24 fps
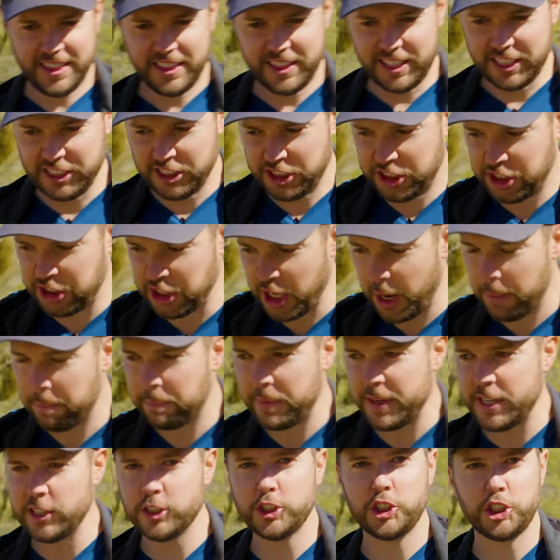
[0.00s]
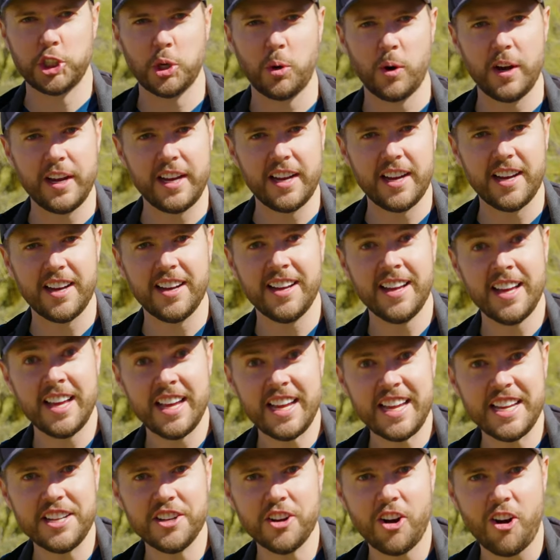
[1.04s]
The jumping cholla
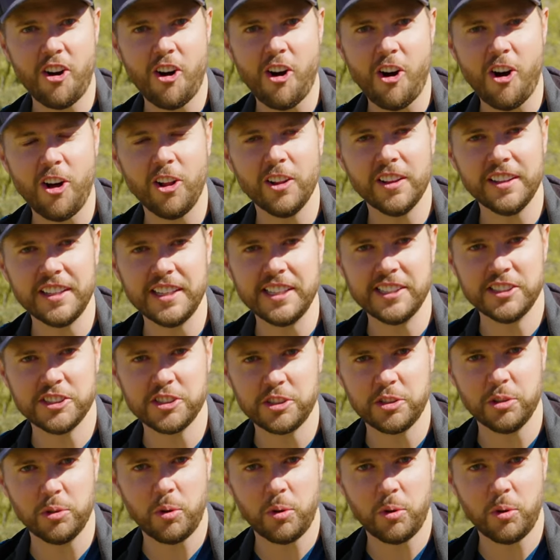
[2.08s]
in all its